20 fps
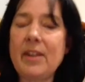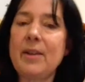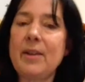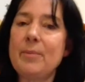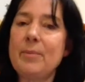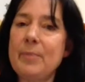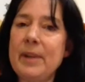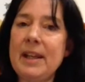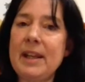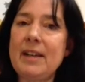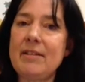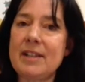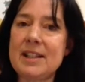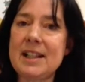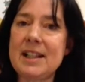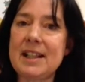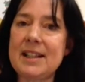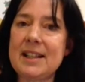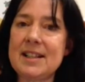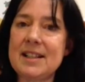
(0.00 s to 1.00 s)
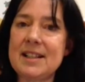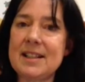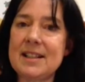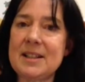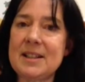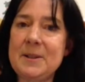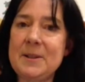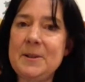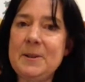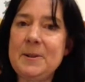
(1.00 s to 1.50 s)
than be irritated.
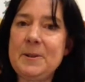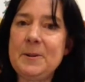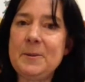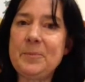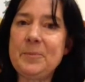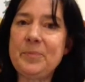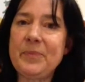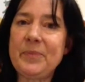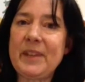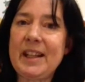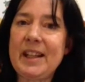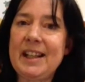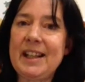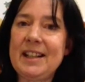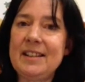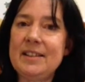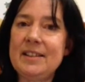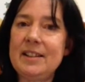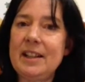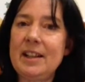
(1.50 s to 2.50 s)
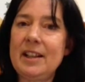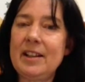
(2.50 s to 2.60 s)
And